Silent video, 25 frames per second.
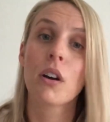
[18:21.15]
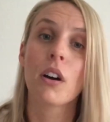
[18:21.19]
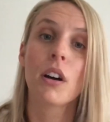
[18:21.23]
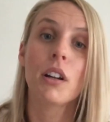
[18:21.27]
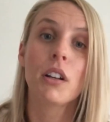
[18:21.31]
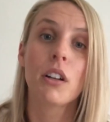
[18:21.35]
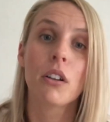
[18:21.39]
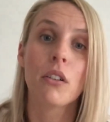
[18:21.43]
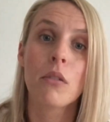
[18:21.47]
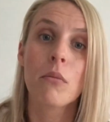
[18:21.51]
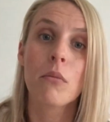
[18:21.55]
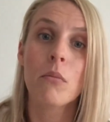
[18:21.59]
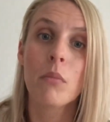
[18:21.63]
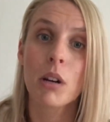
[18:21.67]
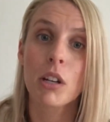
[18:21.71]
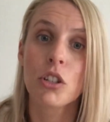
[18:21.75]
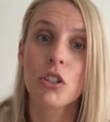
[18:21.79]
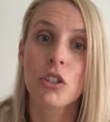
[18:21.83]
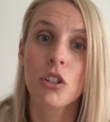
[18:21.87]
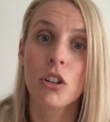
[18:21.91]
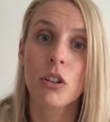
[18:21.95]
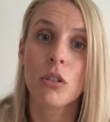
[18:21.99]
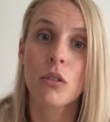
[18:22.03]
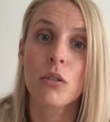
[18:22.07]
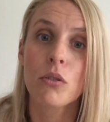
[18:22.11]
I know that my
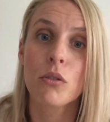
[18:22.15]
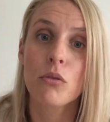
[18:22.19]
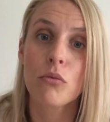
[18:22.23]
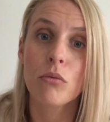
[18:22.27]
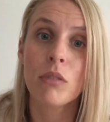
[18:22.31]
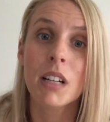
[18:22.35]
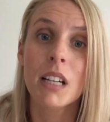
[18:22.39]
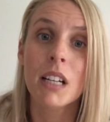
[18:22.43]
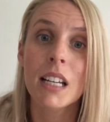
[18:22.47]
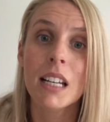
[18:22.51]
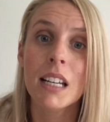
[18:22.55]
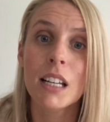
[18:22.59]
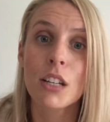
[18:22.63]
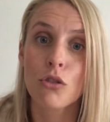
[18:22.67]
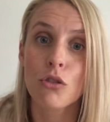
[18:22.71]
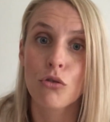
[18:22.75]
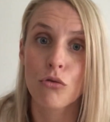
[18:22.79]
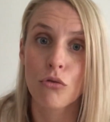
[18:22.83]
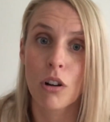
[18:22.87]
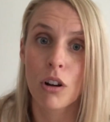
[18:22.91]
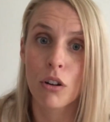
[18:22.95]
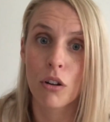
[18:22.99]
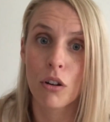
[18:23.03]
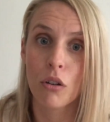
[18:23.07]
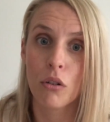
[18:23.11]
students really
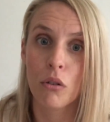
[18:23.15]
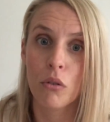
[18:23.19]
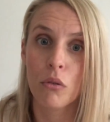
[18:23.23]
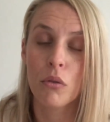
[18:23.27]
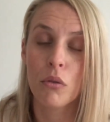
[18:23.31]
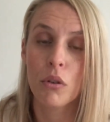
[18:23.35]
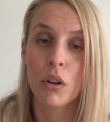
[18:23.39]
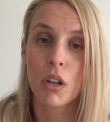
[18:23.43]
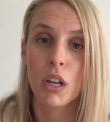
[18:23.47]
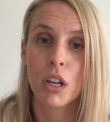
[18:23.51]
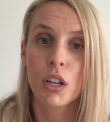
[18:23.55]
struggle